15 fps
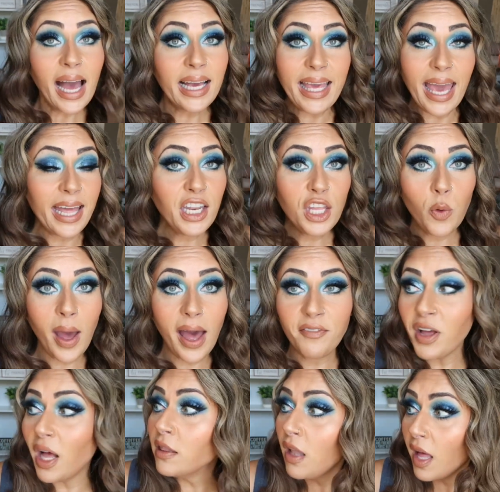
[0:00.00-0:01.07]
Again, you
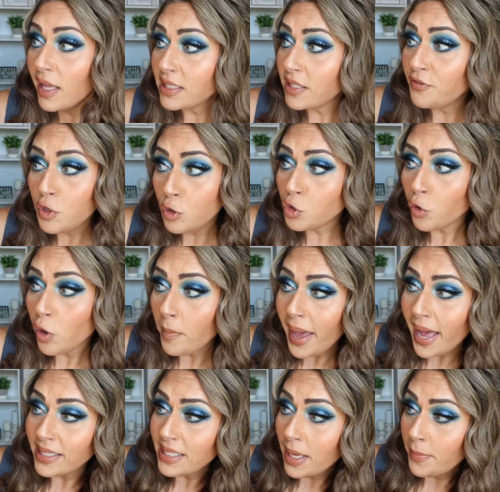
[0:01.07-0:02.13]
have lots of neutral
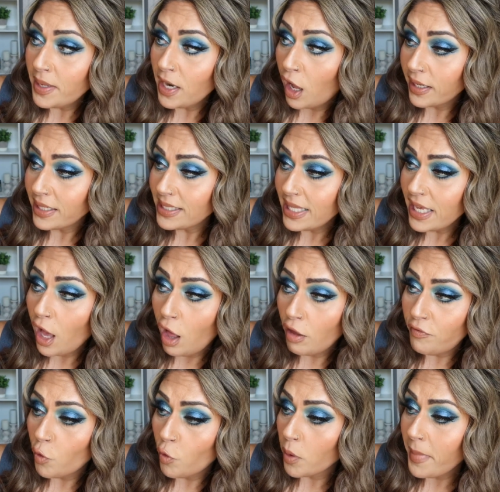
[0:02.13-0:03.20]
mattes. I mean, honestly,
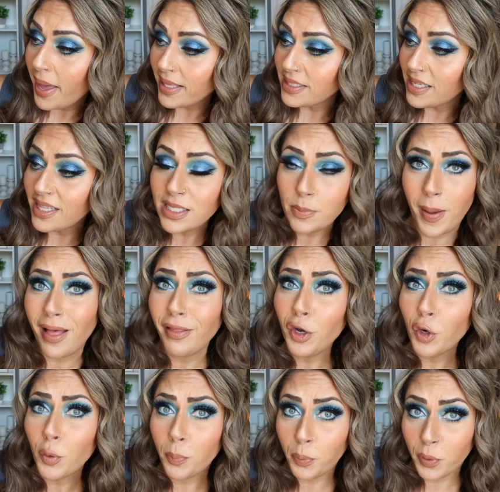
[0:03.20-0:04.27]
all four mattes in this
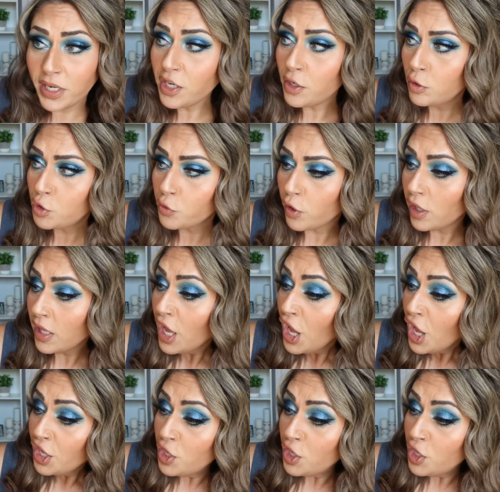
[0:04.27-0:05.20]
palette are pretty neutral.